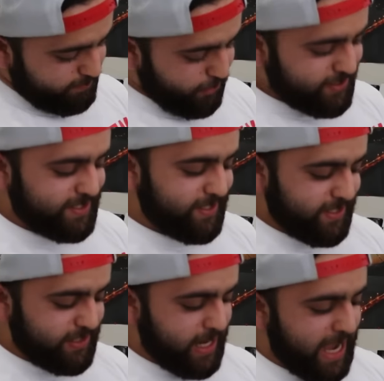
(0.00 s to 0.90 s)
Posted
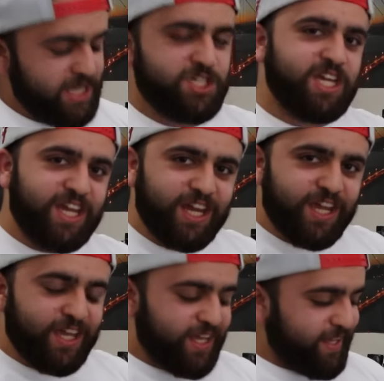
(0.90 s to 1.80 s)
these on I G,
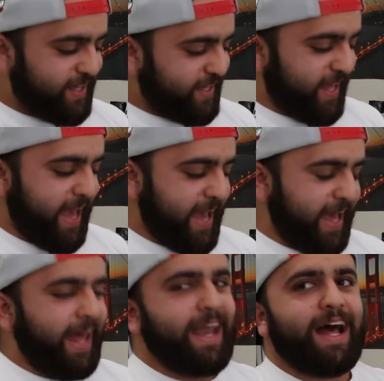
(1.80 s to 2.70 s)

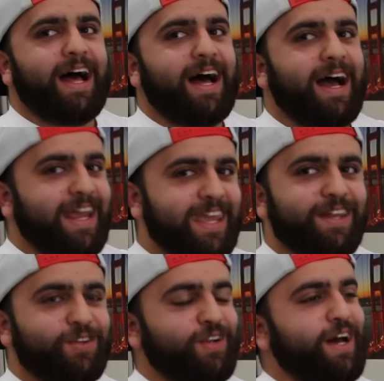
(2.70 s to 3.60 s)
and I
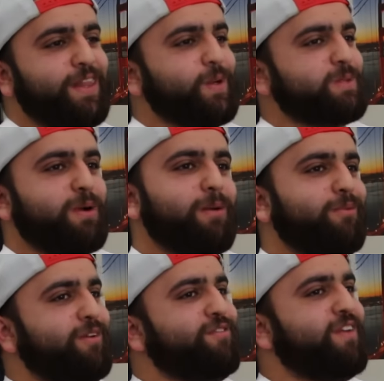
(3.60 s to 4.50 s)
kid you not, there was
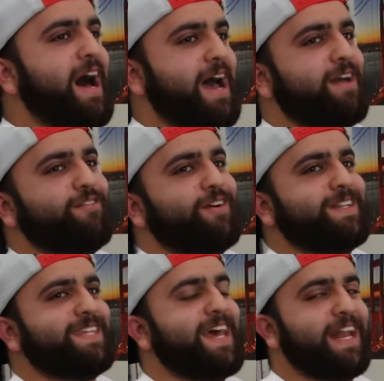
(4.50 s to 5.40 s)
probably five or
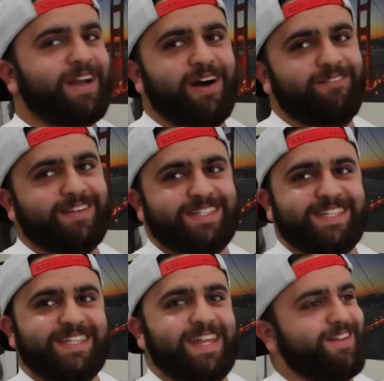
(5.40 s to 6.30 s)
ten comments
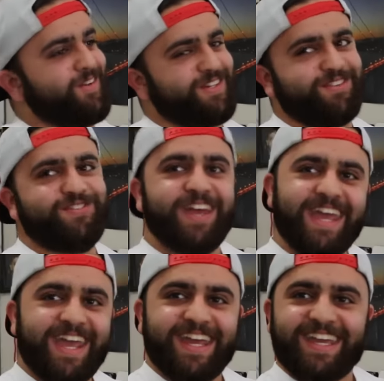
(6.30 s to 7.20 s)
that said those are
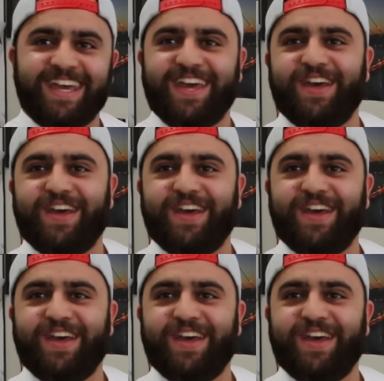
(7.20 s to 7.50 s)
fake,